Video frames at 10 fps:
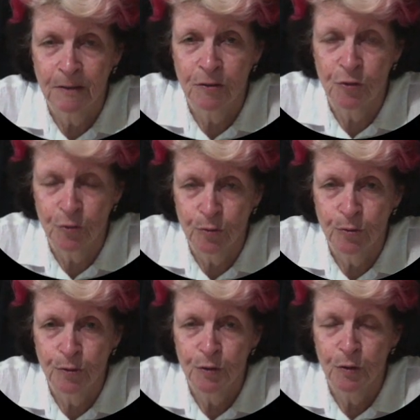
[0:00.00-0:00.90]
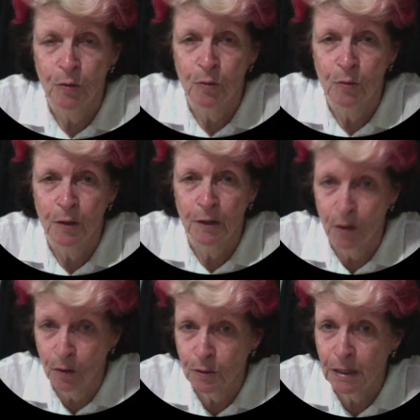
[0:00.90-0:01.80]
straws or a
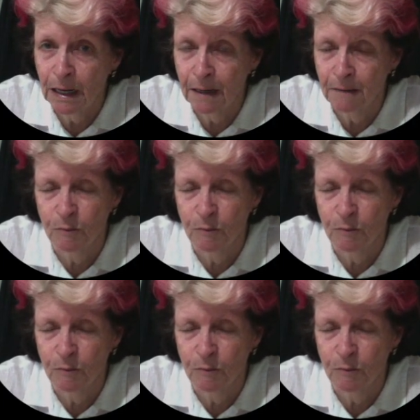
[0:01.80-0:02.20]
gold colour,